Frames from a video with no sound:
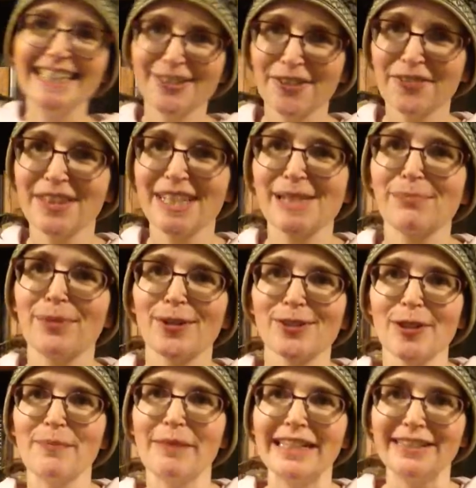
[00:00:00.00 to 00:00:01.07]
either of these books
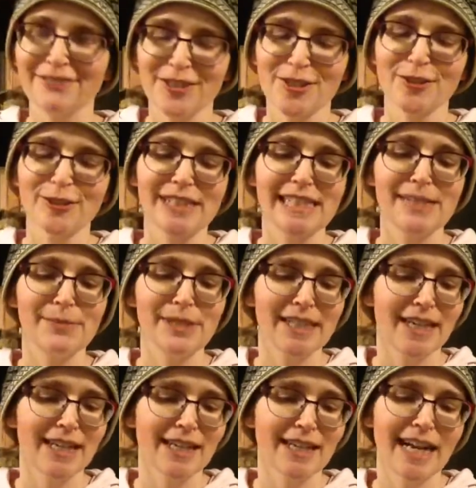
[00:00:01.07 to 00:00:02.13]
on my official
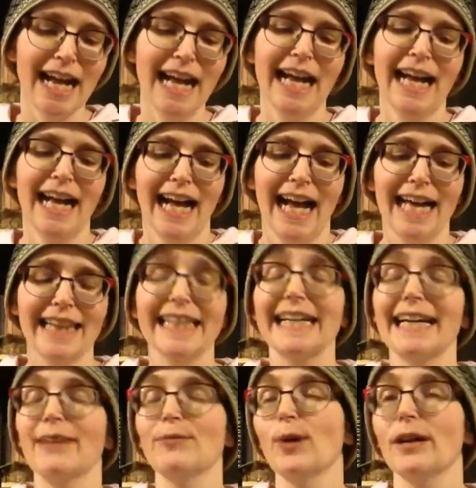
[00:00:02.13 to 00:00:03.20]
TBR. I
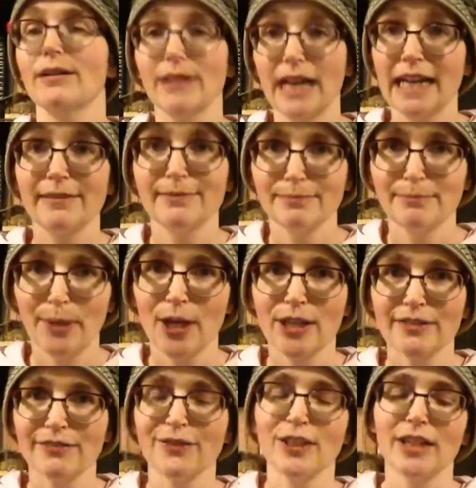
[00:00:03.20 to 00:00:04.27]
think, well, I in
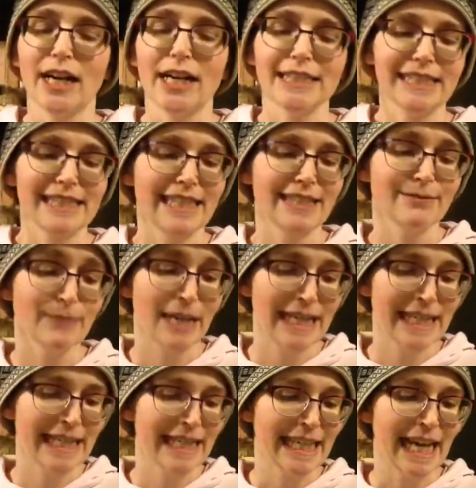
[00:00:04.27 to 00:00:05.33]
part forgot that
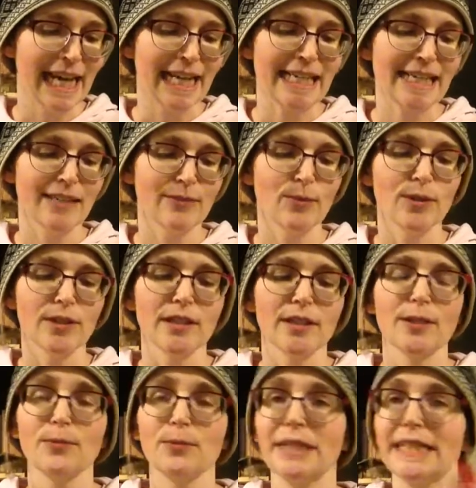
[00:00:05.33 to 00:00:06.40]
Rainey and I
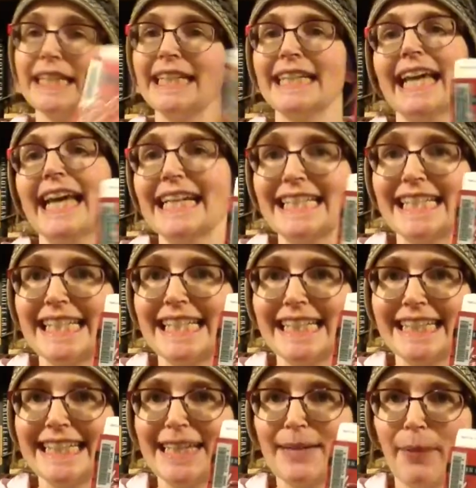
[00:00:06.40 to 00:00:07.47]
were reading Antony and
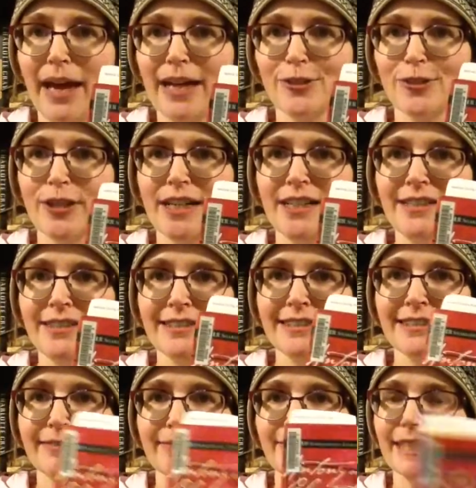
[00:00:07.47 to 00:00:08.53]
Cleopatra.
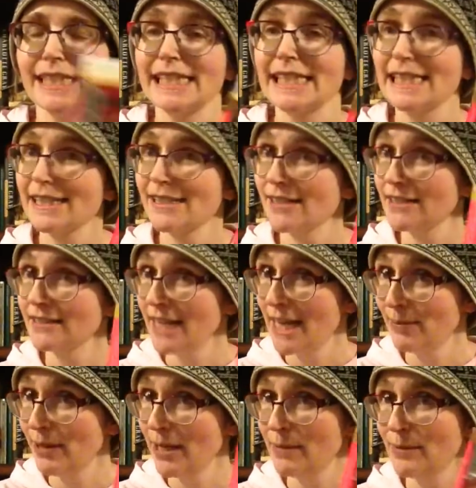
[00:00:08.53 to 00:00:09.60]
This is a
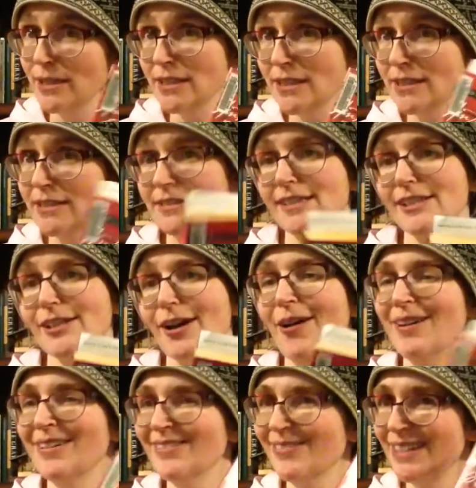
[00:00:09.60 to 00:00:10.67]
library book, so
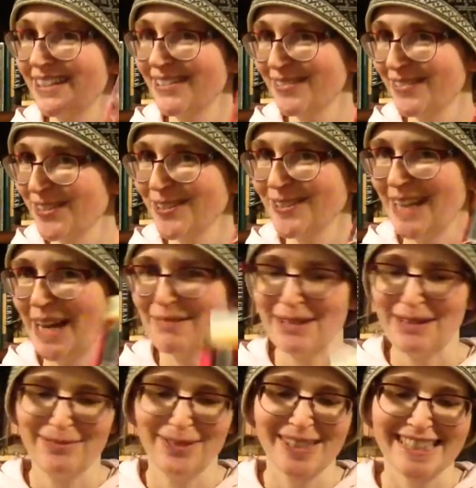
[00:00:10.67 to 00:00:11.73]
one of the few
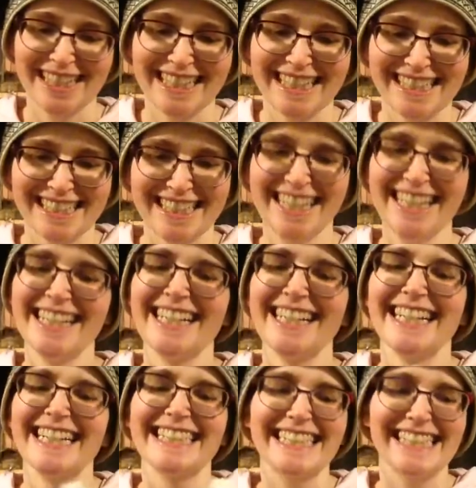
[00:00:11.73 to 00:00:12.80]
library books I get
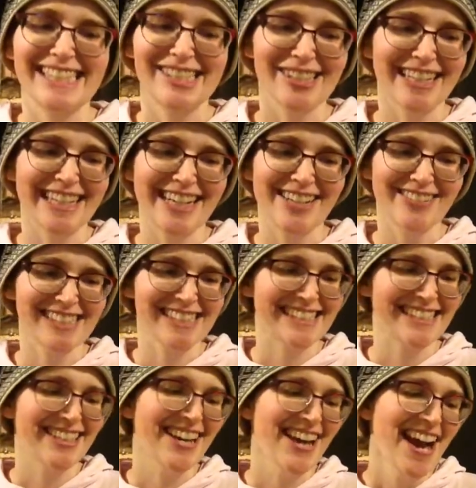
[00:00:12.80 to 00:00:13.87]
to check out this
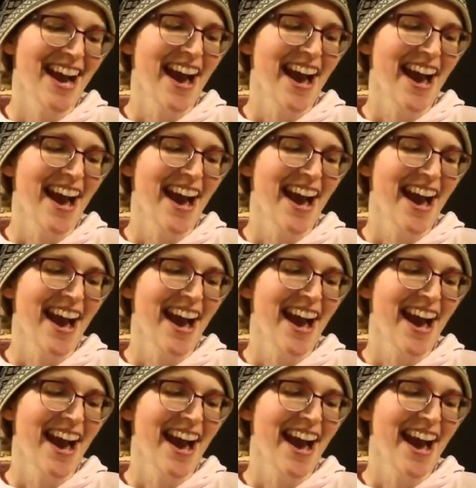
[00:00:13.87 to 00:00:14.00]
year.